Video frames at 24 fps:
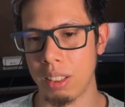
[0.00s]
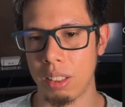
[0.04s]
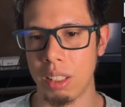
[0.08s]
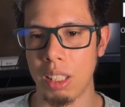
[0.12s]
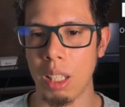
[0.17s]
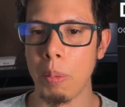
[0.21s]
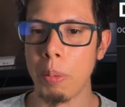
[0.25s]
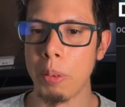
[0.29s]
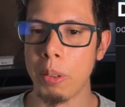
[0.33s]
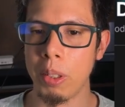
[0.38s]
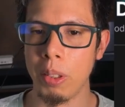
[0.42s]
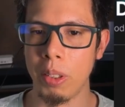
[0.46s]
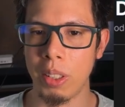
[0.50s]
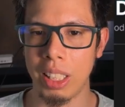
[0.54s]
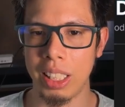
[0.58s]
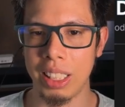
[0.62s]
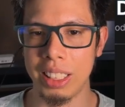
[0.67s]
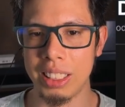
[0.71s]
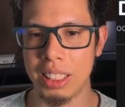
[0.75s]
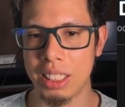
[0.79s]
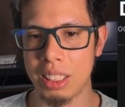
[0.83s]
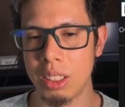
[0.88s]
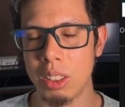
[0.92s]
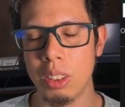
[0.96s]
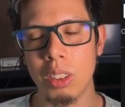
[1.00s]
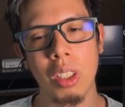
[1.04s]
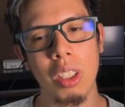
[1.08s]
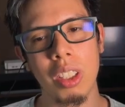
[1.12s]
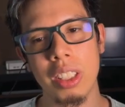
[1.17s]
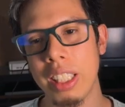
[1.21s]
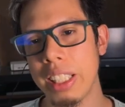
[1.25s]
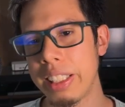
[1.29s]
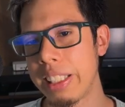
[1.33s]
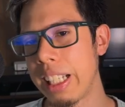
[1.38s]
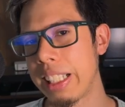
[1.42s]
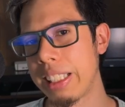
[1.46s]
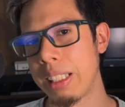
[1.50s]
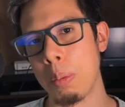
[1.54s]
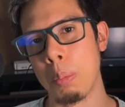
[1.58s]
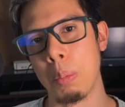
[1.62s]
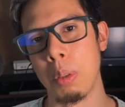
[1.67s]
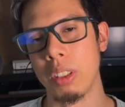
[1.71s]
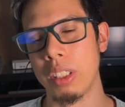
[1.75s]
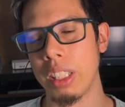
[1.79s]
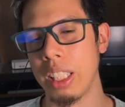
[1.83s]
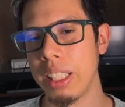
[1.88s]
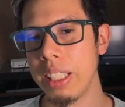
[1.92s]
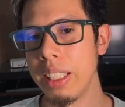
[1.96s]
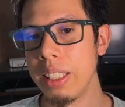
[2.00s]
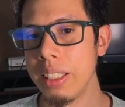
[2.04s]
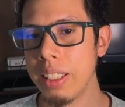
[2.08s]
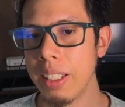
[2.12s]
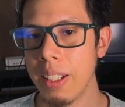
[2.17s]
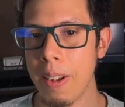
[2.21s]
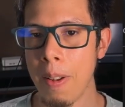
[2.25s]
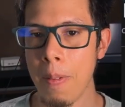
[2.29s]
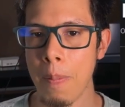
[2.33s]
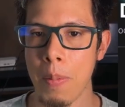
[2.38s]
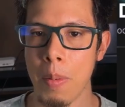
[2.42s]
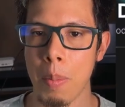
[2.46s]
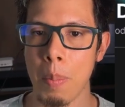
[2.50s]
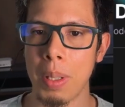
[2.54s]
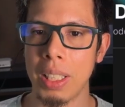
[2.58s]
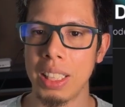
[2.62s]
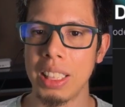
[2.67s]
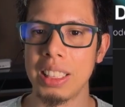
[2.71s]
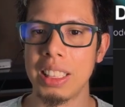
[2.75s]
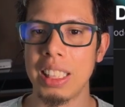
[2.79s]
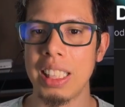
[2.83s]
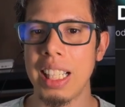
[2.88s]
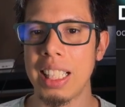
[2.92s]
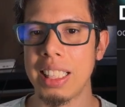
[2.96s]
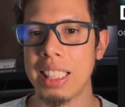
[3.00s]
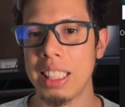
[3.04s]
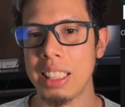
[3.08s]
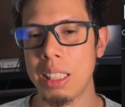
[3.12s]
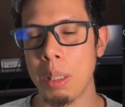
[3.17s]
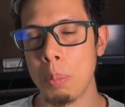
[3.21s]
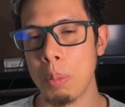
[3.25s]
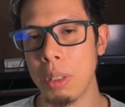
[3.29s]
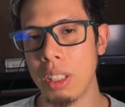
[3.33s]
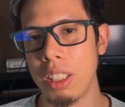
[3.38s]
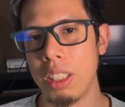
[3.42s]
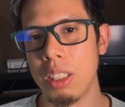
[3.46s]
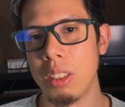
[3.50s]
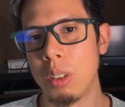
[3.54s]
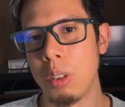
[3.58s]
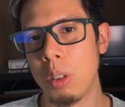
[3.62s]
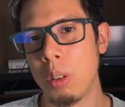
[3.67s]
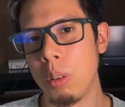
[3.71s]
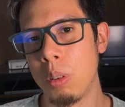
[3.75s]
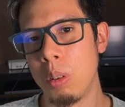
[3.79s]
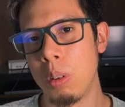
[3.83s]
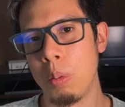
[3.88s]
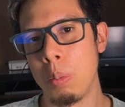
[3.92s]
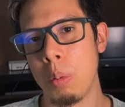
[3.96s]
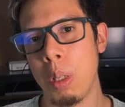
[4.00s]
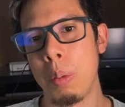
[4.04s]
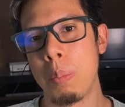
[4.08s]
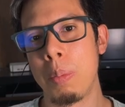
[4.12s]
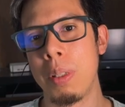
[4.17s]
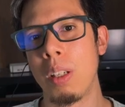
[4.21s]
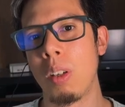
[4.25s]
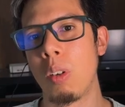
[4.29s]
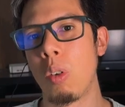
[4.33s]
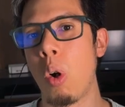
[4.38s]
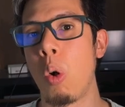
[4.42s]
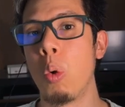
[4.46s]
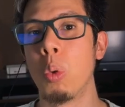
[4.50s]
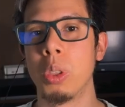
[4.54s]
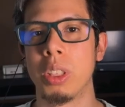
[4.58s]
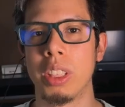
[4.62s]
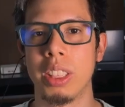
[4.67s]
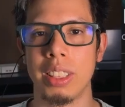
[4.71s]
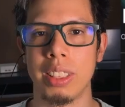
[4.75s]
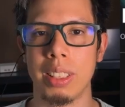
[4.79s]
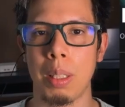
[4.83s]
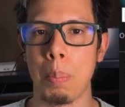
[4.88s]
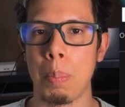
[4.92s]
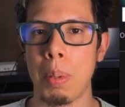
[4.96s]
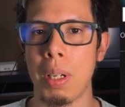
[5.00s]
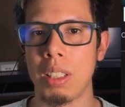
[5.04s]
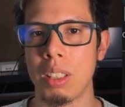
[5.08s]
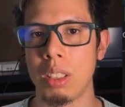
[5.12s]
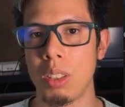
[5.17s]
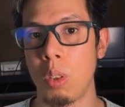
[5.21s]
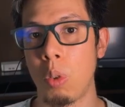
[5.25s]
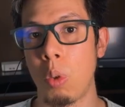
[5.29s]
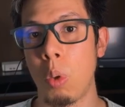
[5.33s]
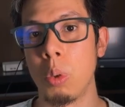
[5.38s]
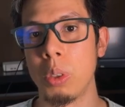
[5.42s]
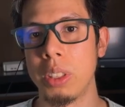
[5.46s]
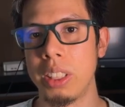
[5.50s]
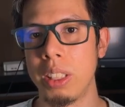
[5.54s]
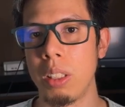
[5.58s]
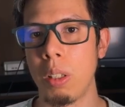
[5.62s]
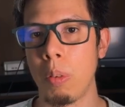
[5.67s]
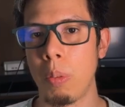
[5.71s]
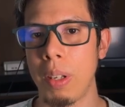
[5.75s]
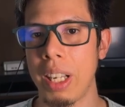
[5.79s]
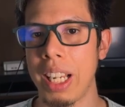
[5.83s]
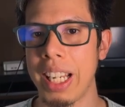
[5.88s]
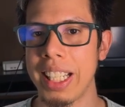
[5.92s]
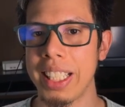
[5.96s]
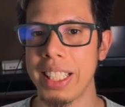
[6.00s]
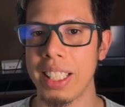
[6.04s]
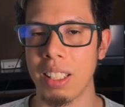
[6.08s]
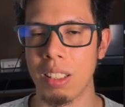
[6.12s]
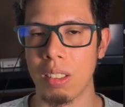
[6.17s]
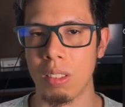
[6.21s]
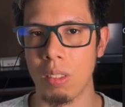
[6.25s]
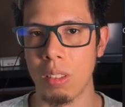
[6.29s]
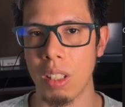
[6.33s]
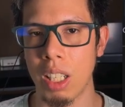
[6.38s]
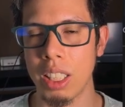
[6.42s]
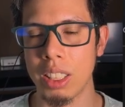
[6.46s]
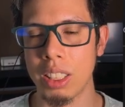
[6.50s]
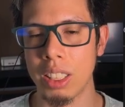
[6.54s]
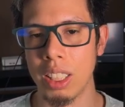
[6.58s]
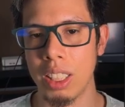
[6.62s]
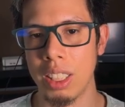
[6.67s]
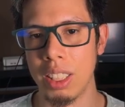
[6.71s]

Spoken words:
GraphQL is not a data modeling, but it's a data modeling through maybe routing, the part routing of layer, right?